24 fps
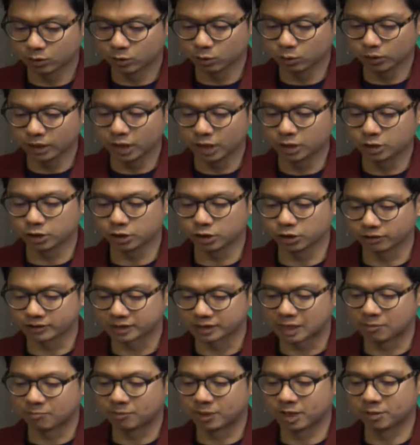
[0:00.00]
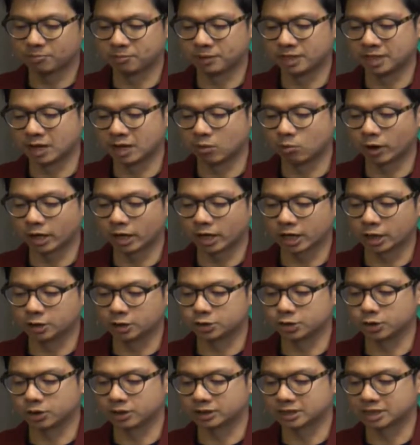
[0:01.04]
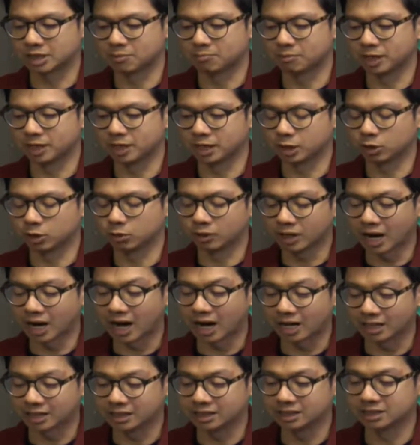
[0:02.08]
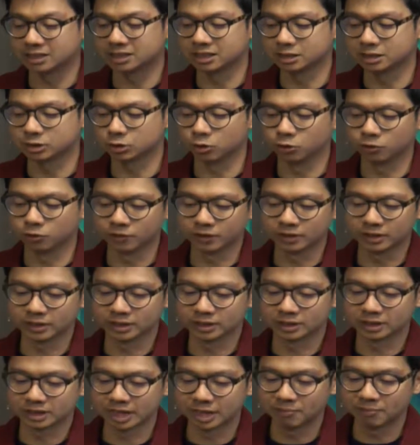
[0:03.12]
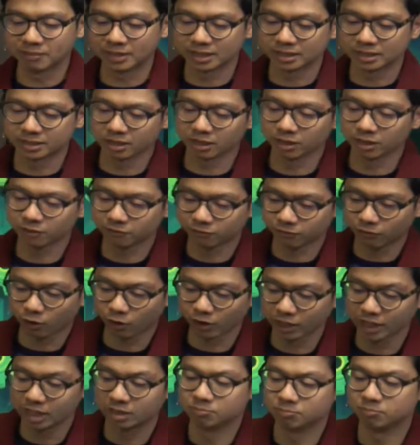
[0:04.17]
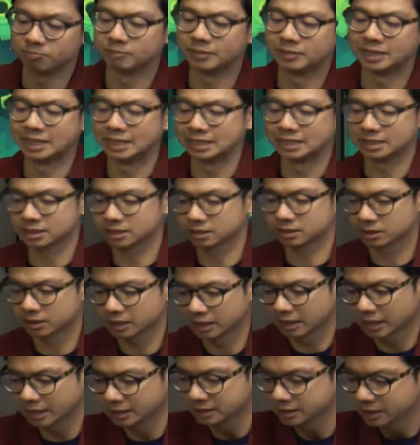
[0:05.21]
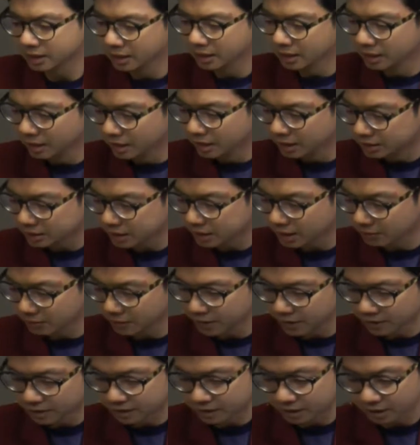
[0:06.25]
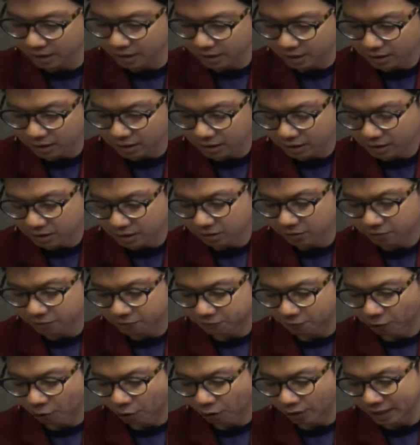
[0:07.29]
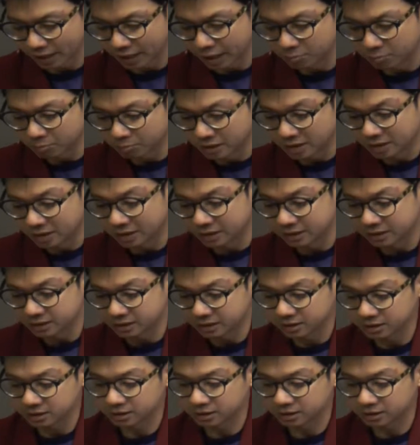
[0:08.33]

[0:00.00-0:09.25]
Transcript: 2 kg of sample P and 1 kg of sample Q are heated over the same heater for 8 minutes. Okay guys, same heater for 8 minutes.